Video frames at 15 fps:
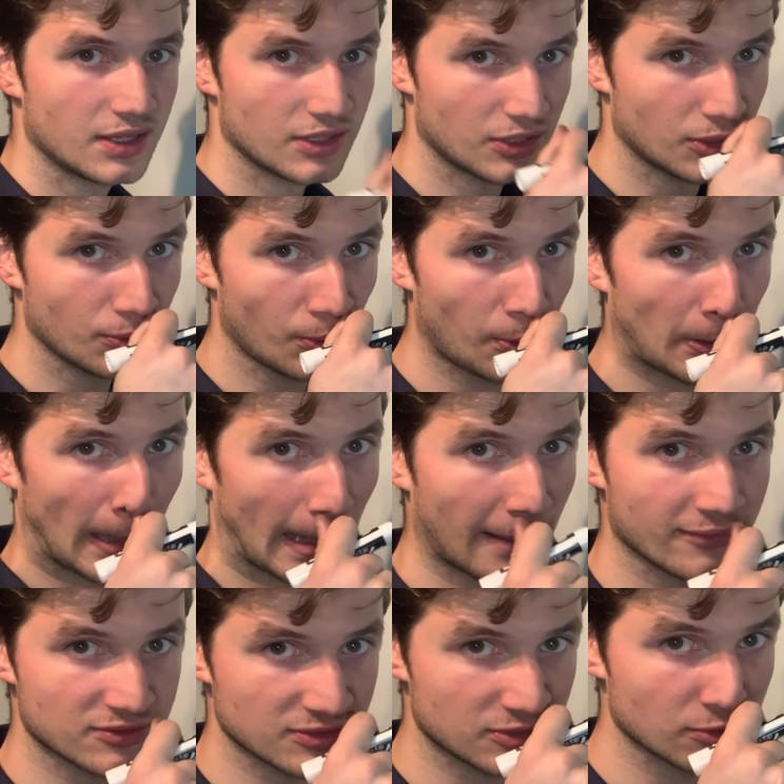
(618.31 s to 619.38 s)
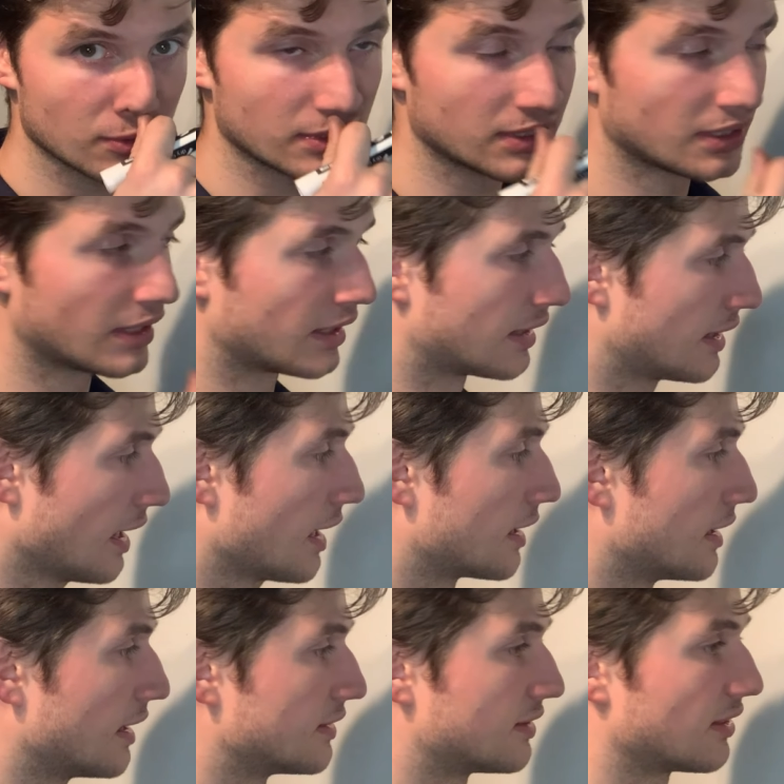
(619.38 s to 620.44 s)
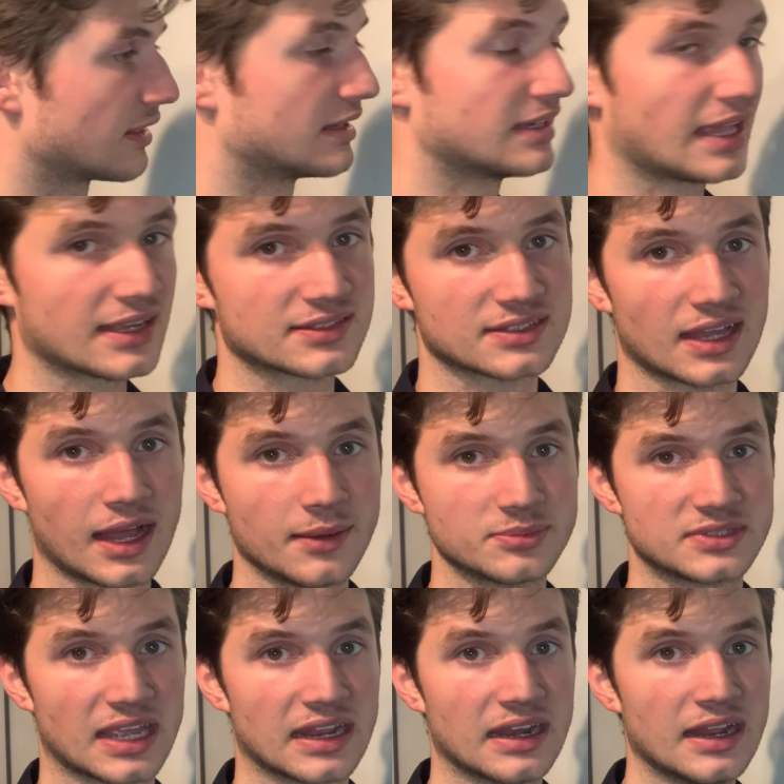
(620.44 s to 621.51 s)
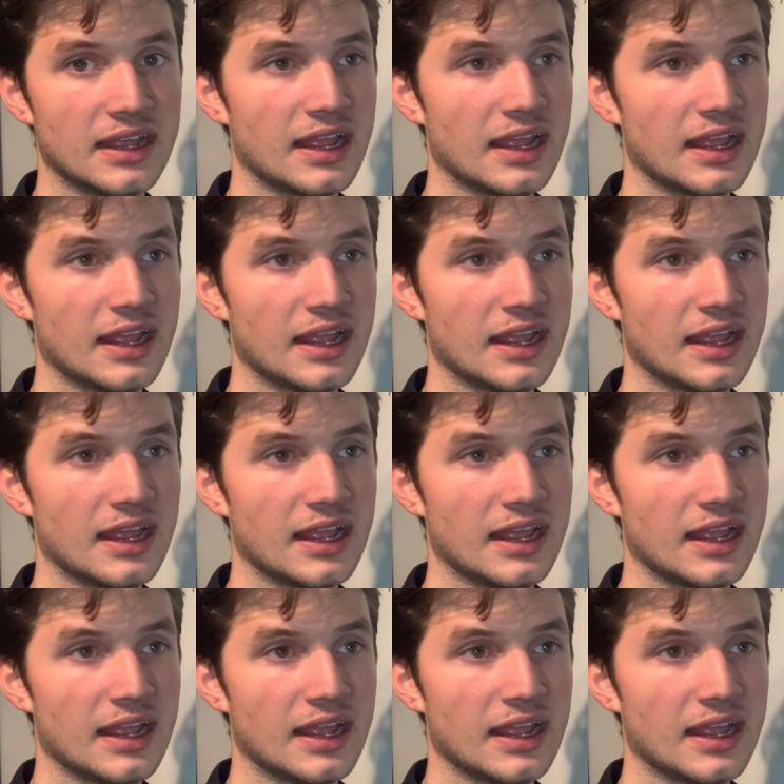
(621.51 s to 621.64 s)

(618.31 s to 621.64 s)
you won't have to do it again until the next update.